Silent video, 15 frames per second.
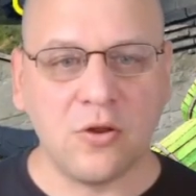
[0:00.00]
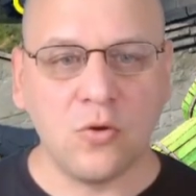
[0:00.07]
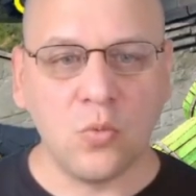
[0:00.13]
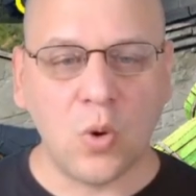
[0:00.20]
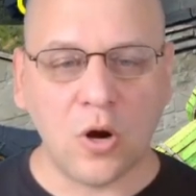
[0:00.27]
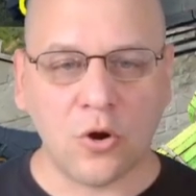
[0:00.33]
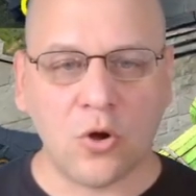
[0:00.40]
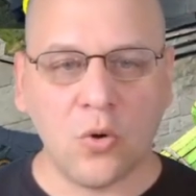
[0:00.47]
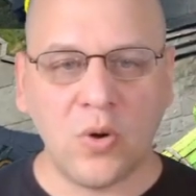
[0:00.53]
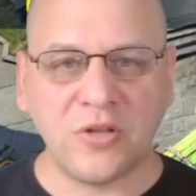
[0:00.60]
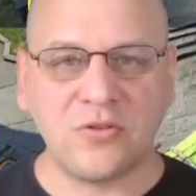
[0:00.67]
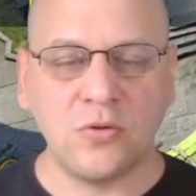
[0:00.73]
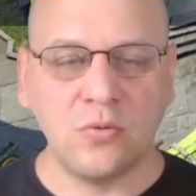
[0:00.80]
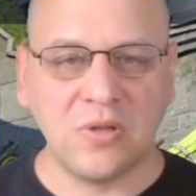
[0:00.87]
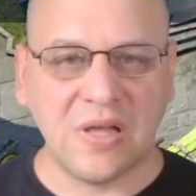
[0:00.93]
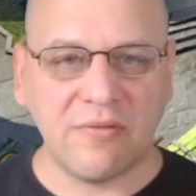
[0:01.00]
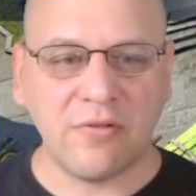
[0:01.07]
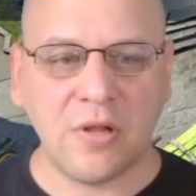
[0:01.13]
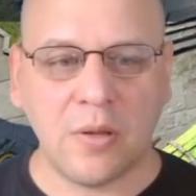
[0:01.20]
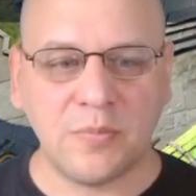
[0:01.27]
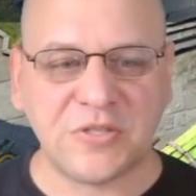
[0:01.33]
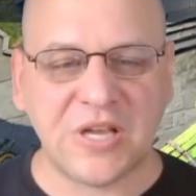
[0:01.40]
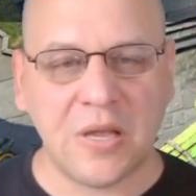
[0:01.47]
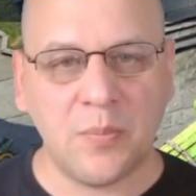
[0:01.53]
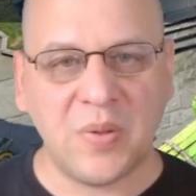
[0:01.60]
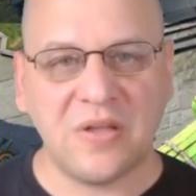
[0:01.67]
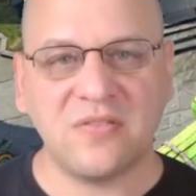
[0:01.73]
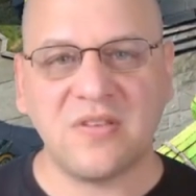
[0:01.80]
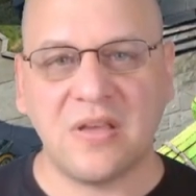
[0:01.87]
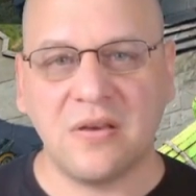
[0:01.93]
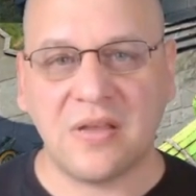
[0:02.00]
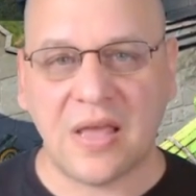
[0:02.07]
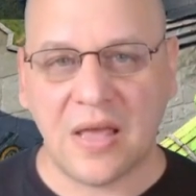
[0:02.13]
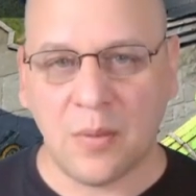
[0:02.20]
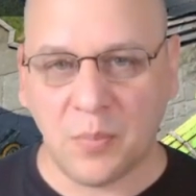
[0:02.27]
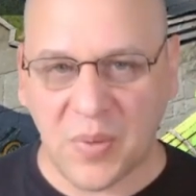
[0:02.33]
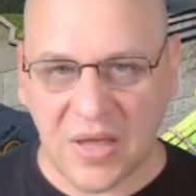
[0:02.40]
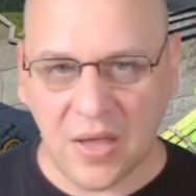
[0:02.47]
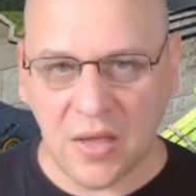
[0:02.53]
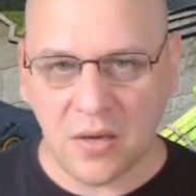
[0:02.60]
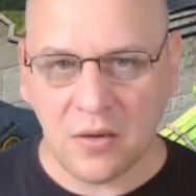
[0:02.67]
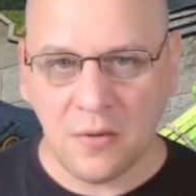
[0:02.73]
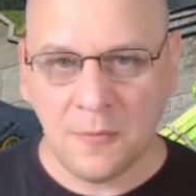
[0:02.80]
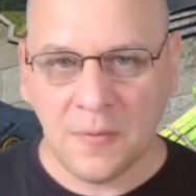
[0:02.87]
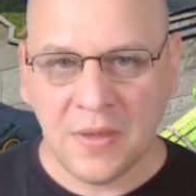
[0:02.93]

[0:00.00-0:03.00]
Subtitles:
You are going to level up champions in campaign.